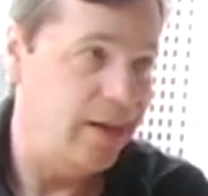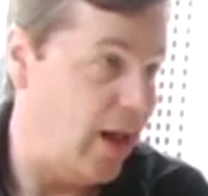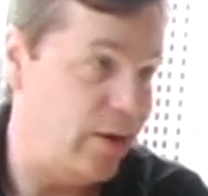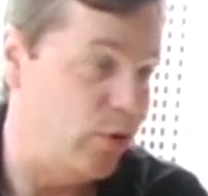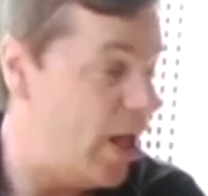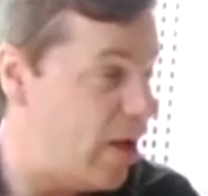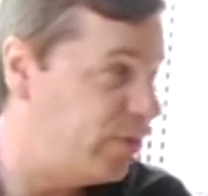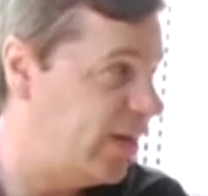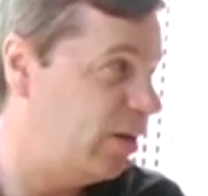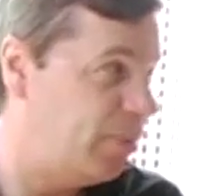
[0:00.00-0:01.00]
I don't have
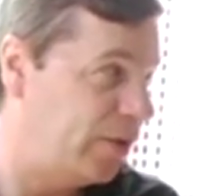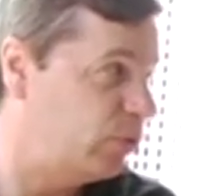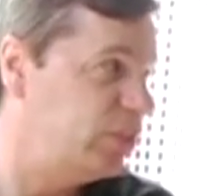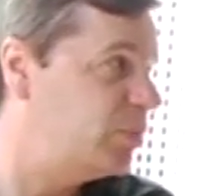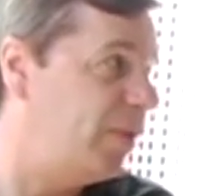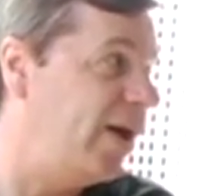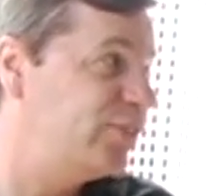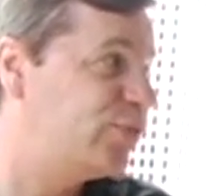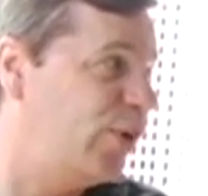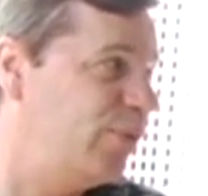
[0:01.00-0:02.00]
to care about the
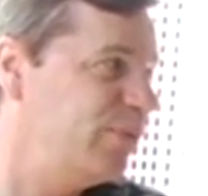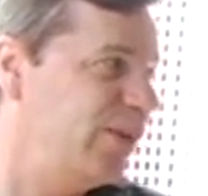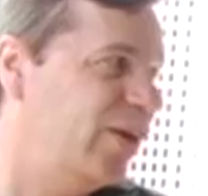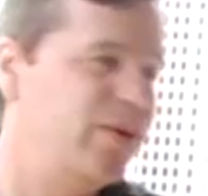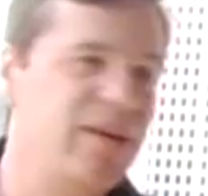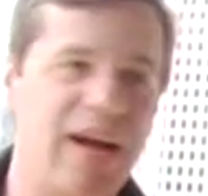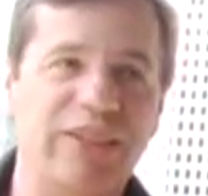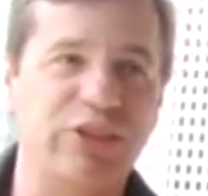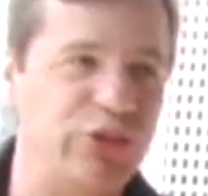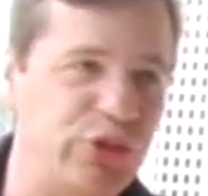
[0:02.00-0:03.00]
response from, you know,
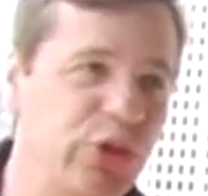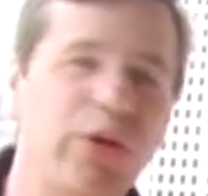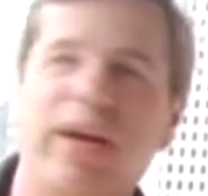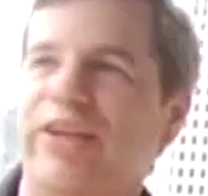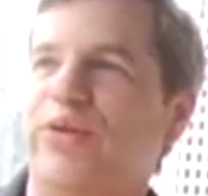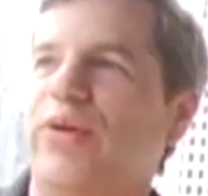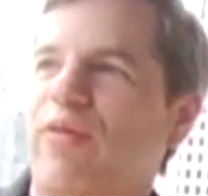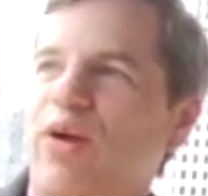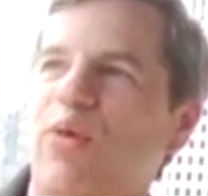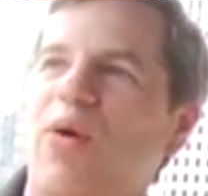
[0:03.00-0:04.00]
I just do it, I do
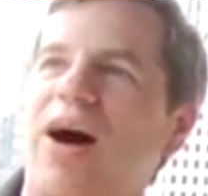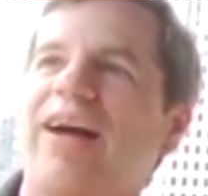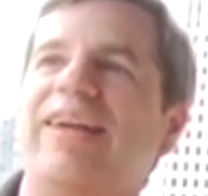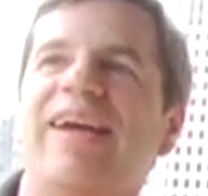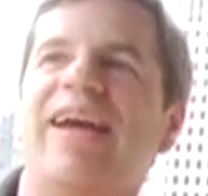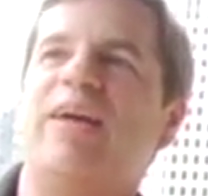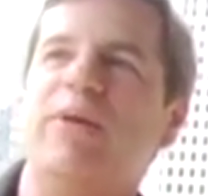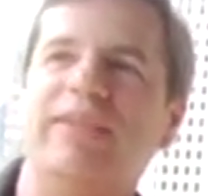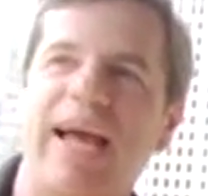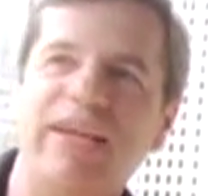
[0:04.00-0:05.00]
whatever I want. It can
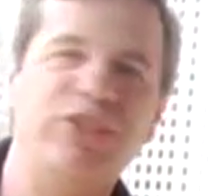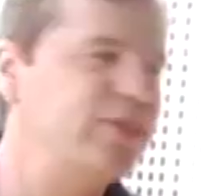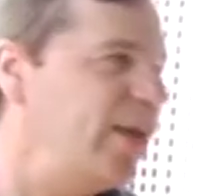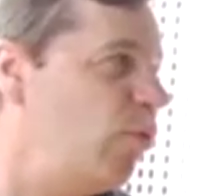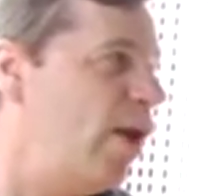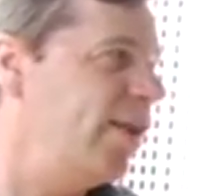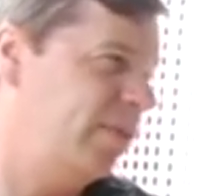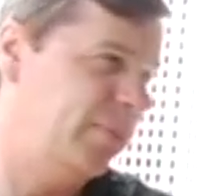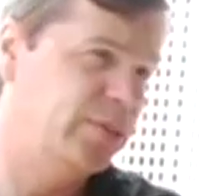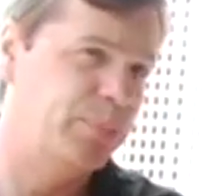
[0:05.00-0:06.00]
be as edgy as I want, it
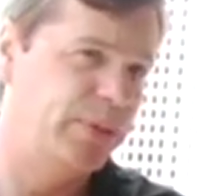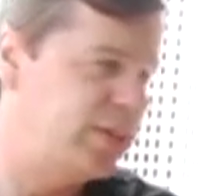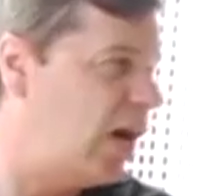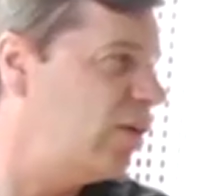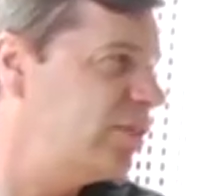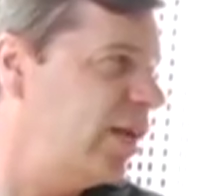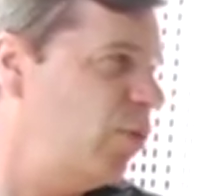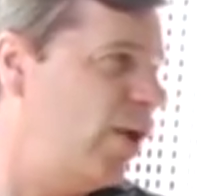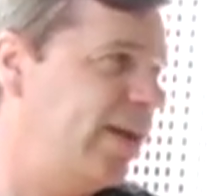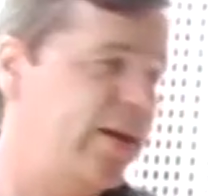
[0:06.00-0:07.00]
can be as bizarre as I
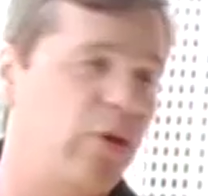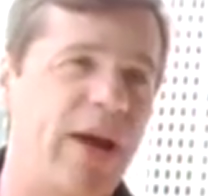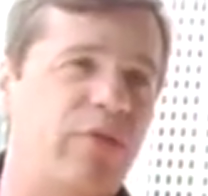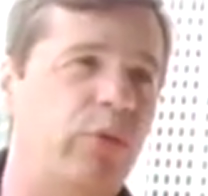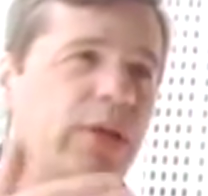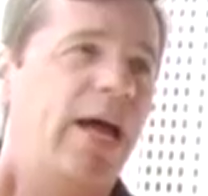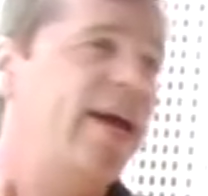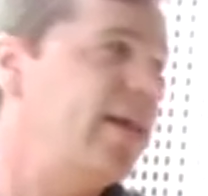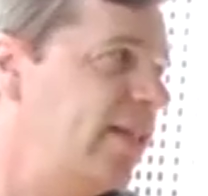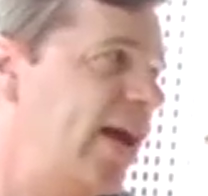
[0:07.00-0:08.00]
want. I don't have to
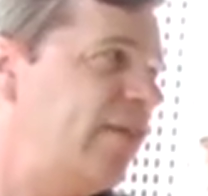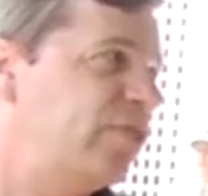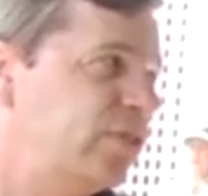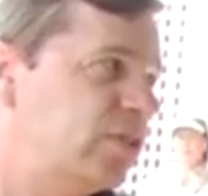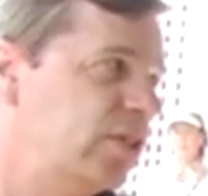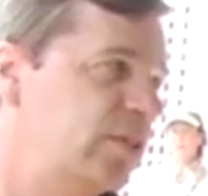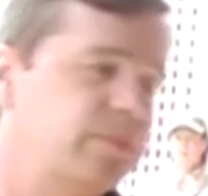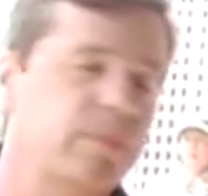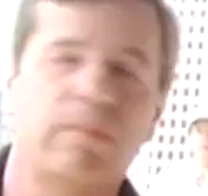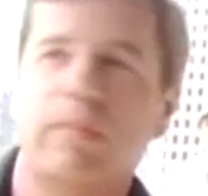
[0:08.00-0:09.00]
rely on laughter to
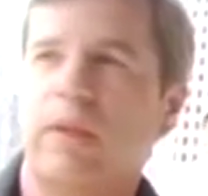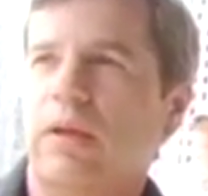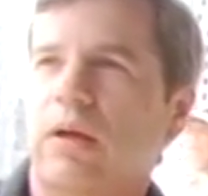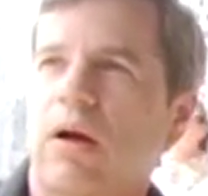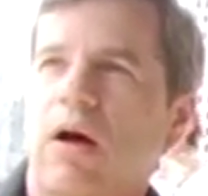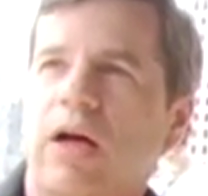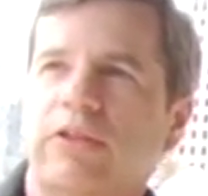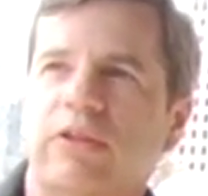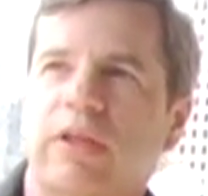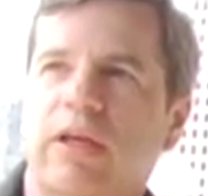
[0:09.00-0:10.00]

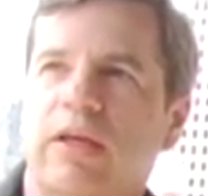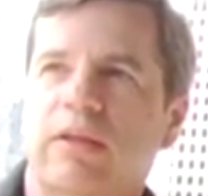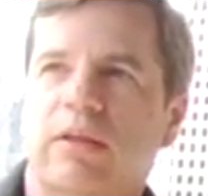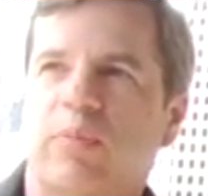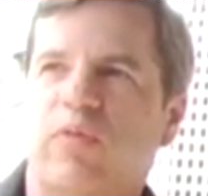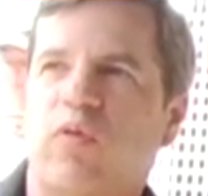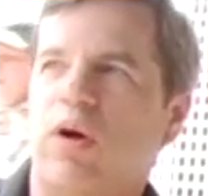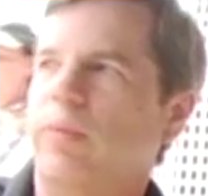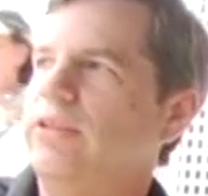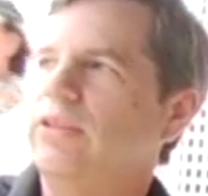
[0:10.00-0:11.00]
alter the
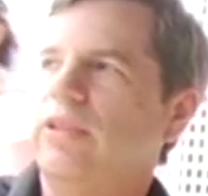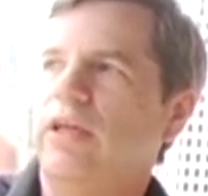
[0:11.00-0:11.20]
performance.